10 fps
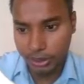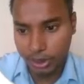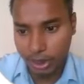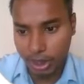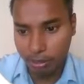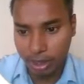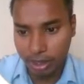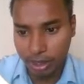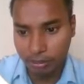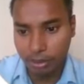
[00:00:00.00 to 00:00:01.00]
Tech Mahindra
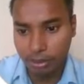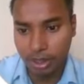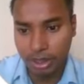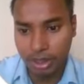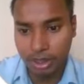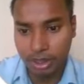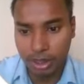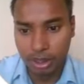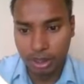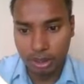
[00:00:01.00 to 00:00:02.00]
Foundation,
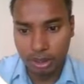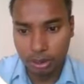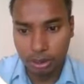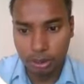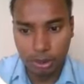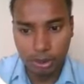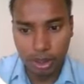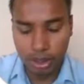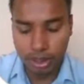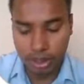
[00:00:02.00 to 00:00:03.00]
So you can
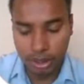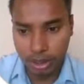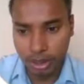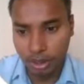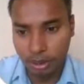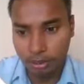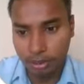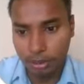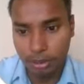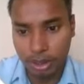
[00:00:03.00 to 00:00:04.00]
register any
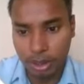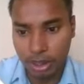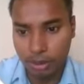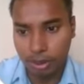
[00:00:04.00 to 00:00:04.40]
through any one of